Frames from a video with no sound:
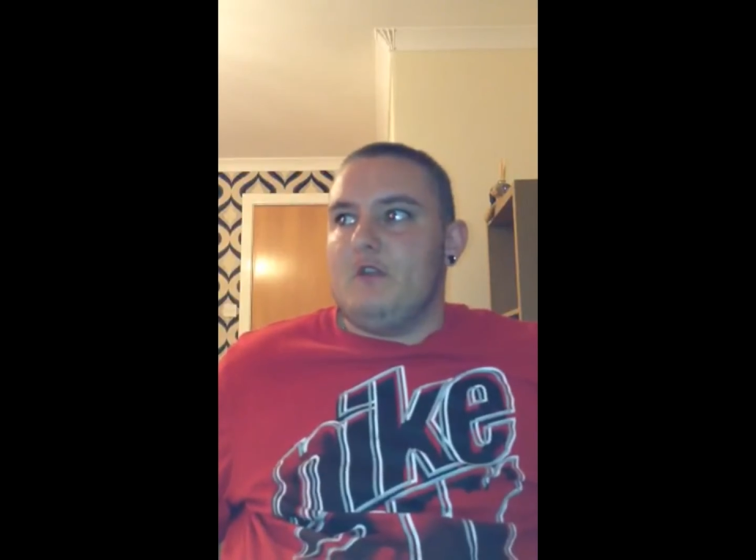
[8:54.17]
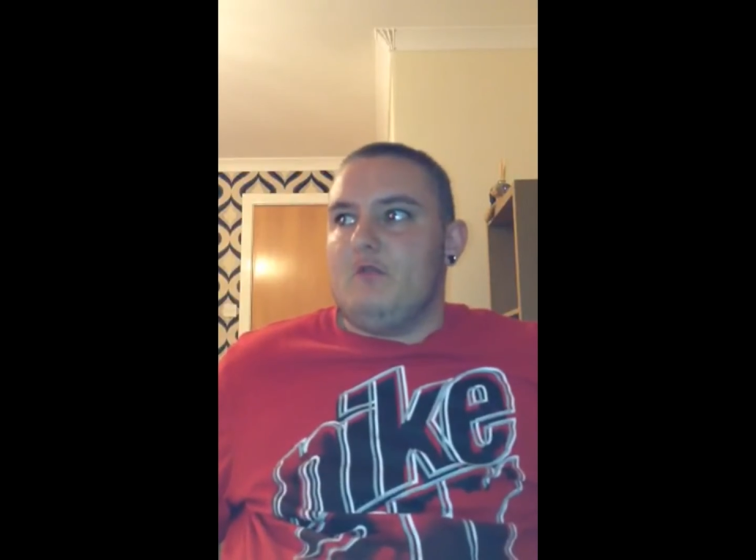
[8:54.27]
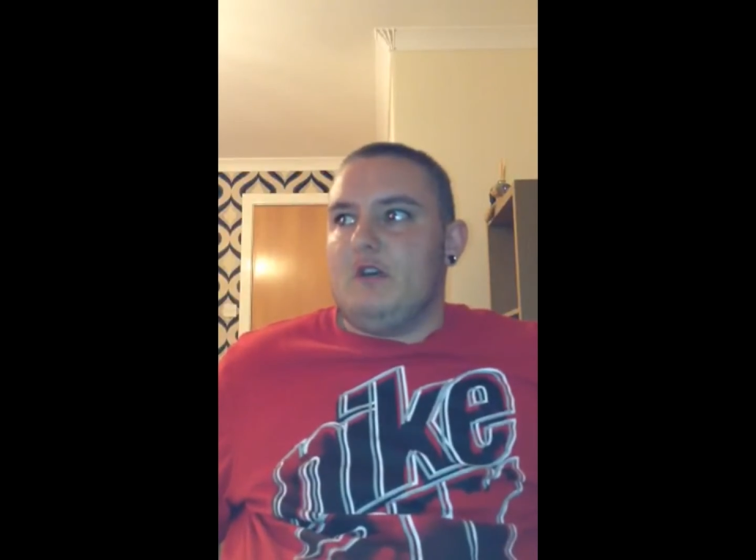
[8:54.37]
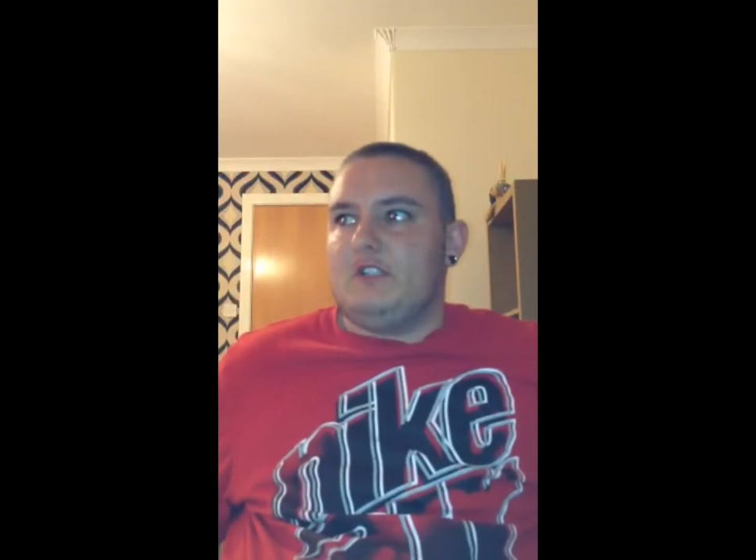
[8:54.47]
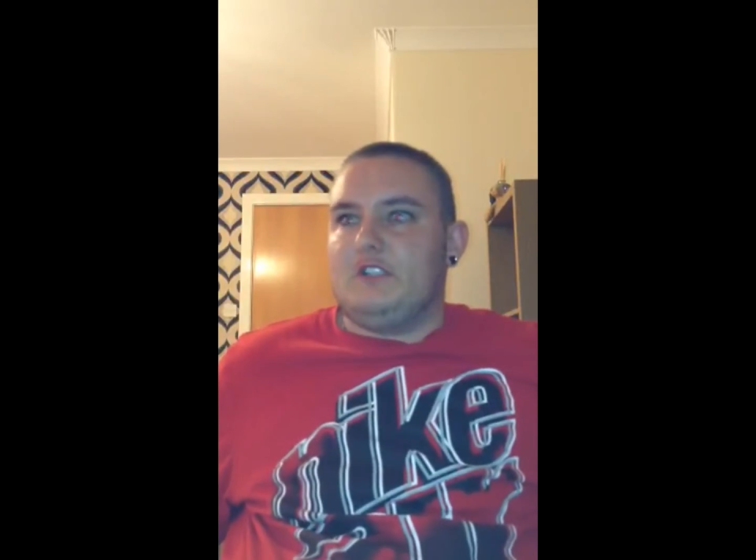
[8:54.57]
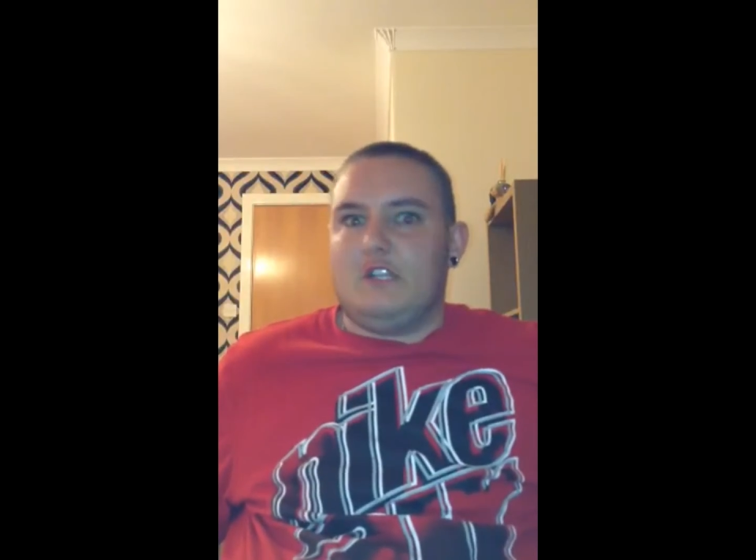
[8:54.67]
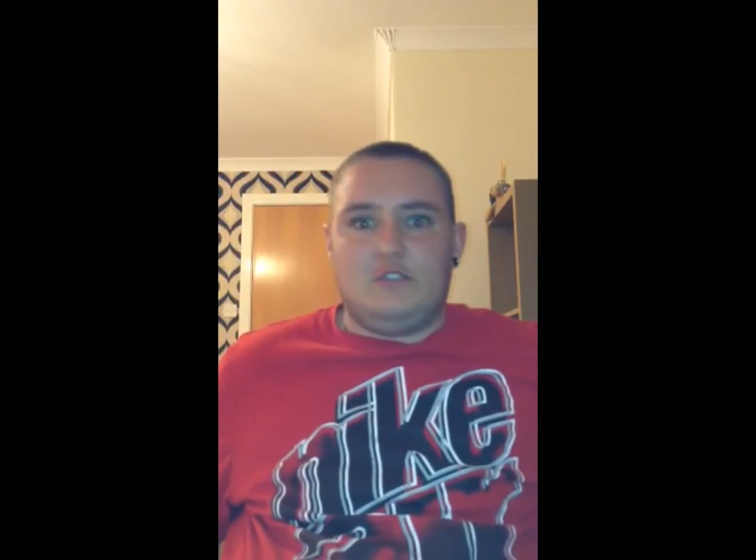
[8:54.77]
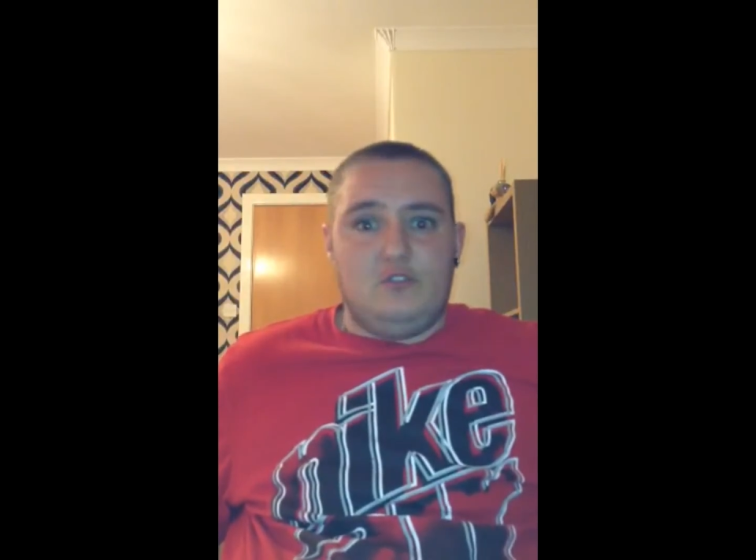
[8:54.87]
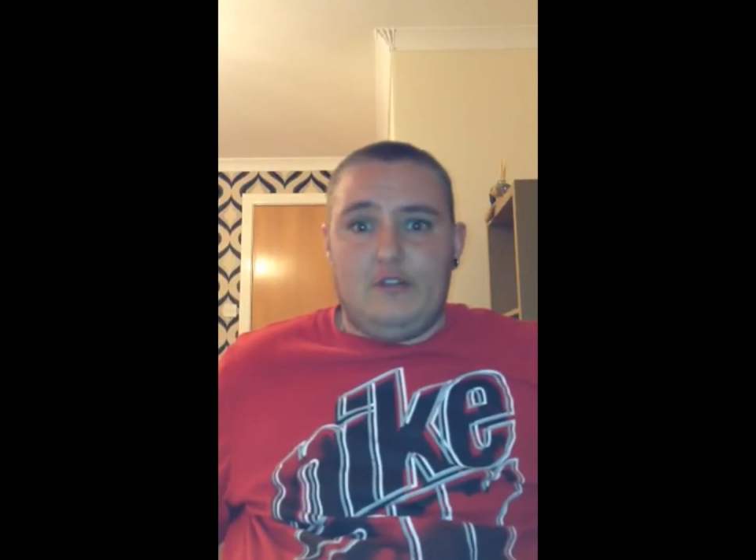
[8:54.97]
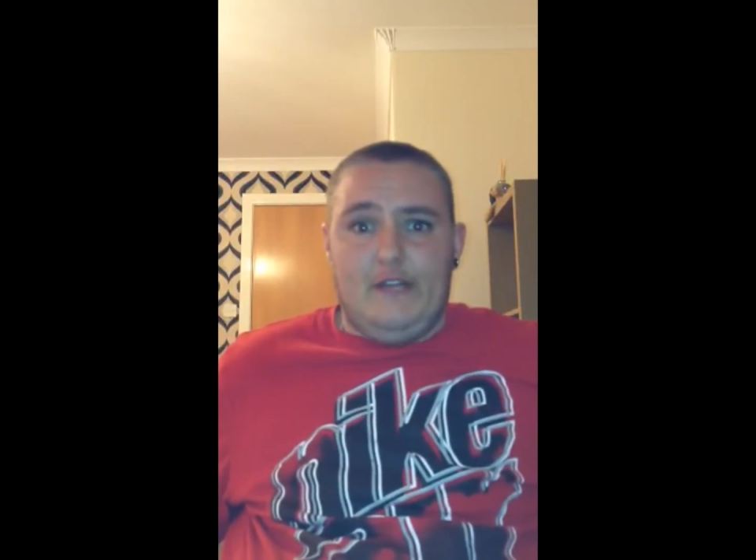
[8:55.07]
which
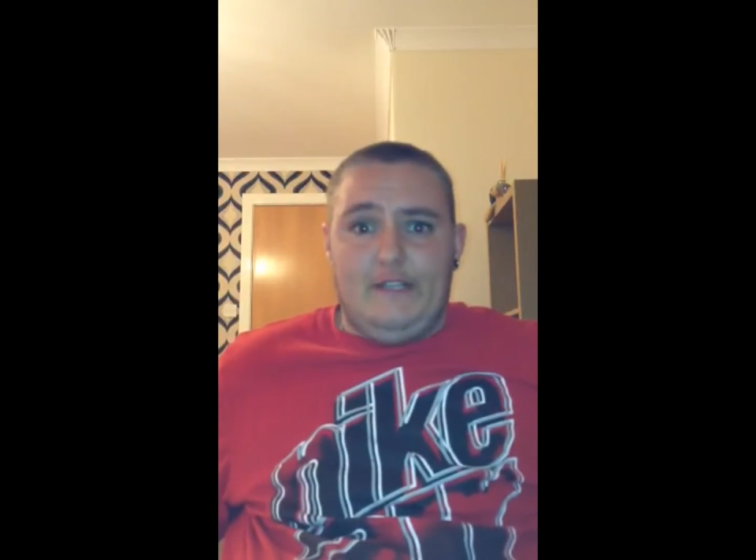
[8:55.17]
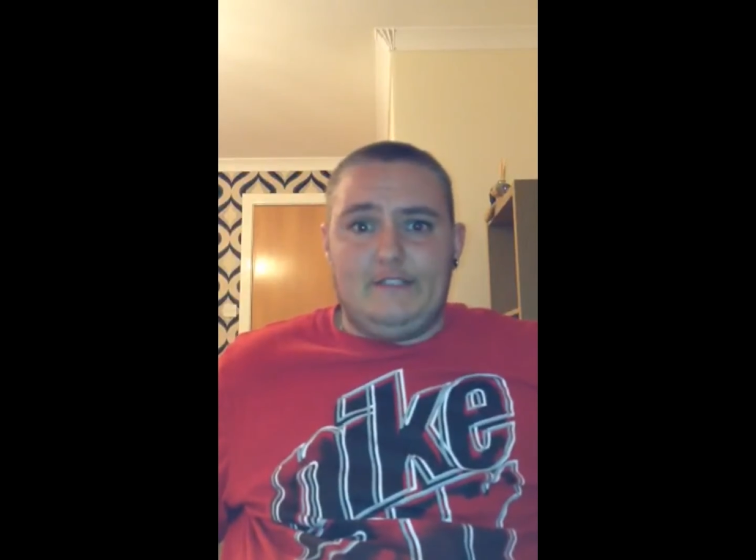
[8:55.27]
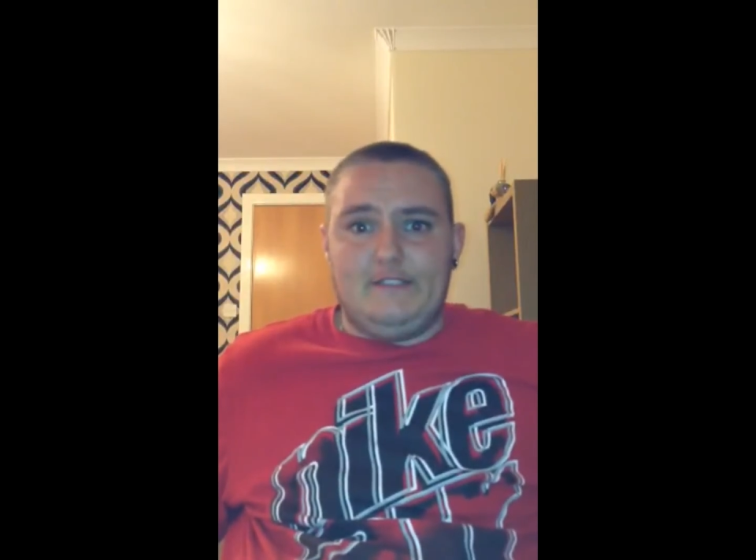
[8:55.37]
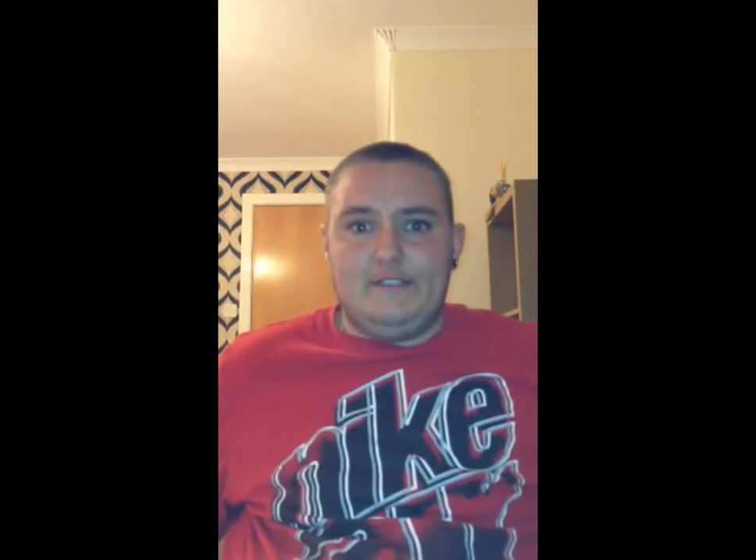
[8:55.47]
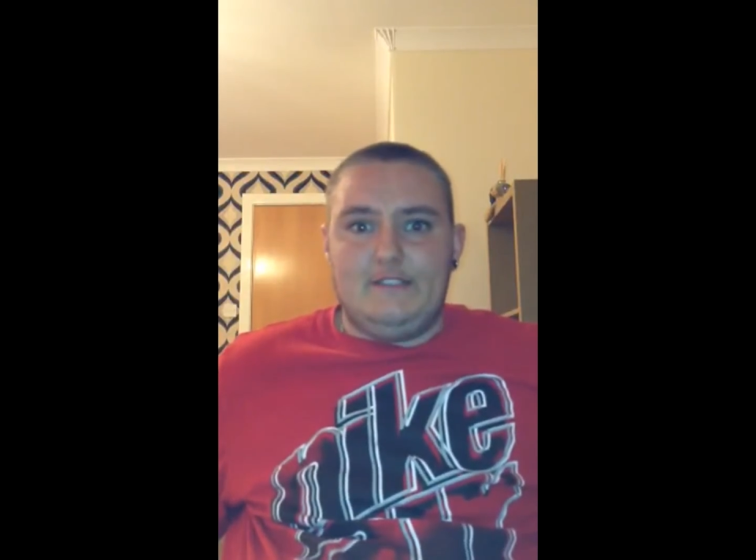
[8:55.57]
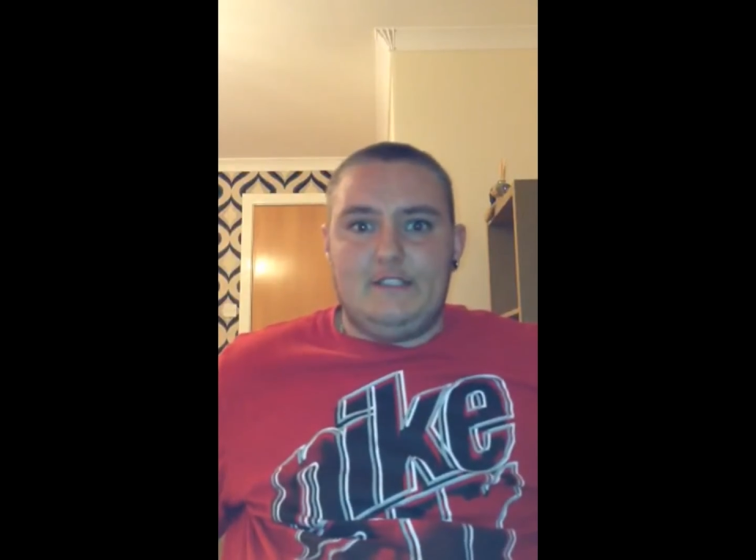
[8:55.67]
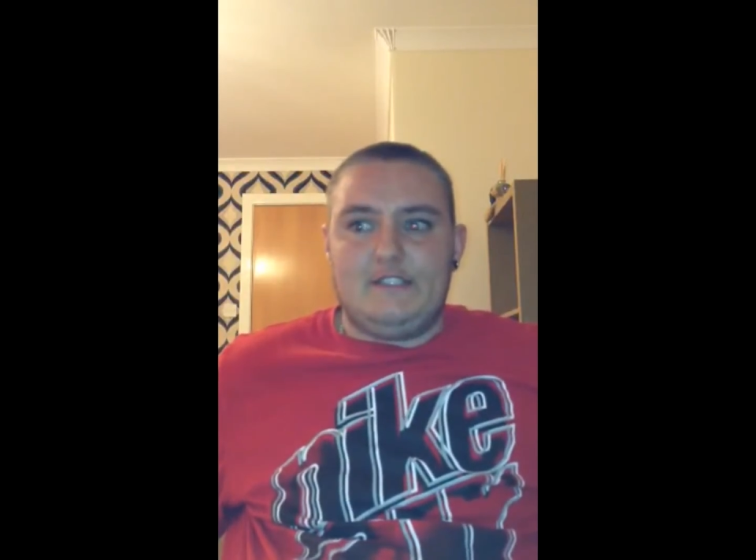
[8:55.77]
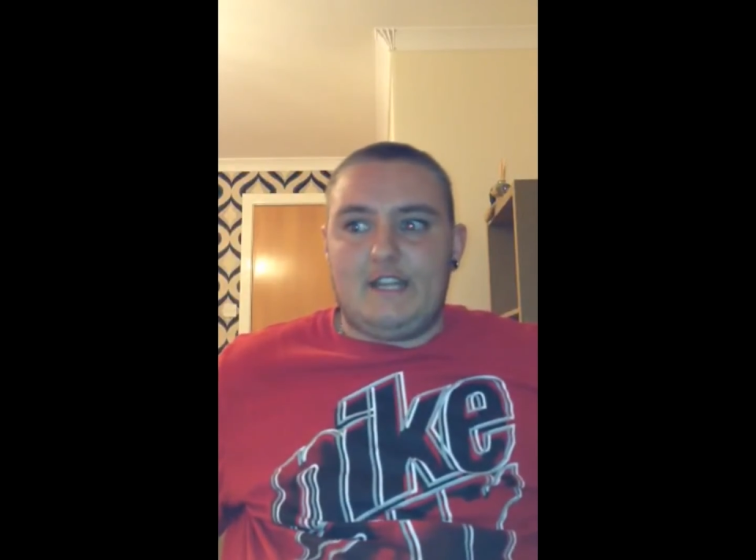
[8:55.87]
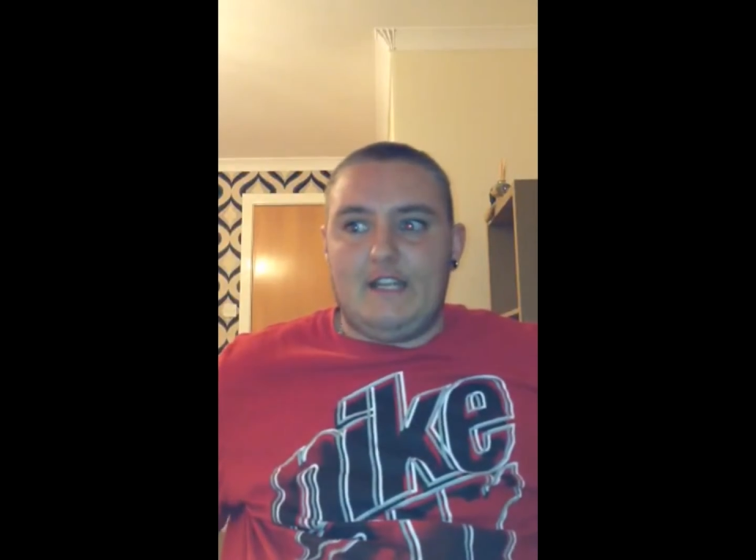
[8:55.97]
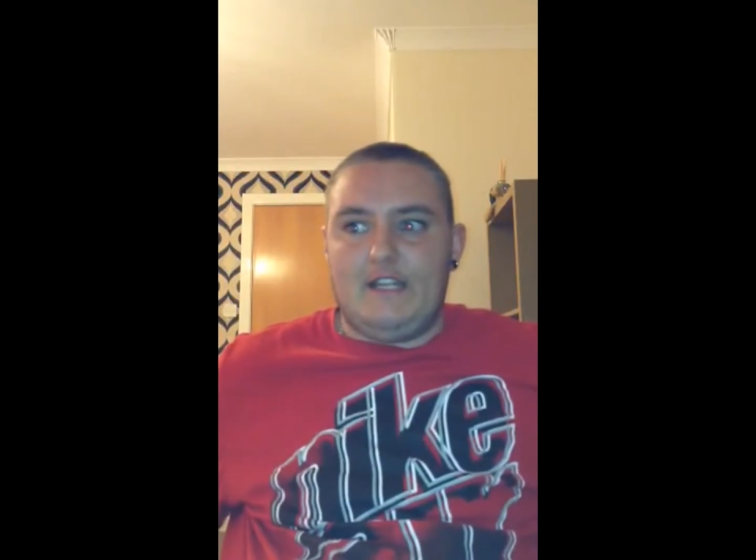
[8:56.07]
is not nice, you
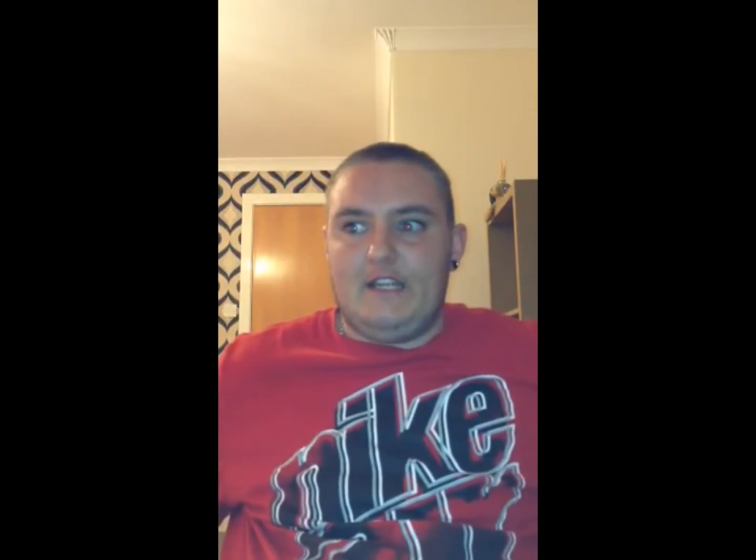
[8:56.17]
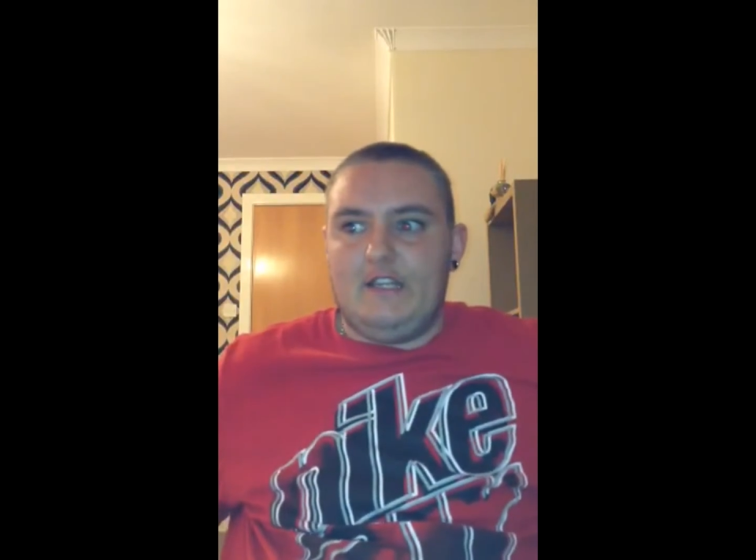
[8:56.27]
stink.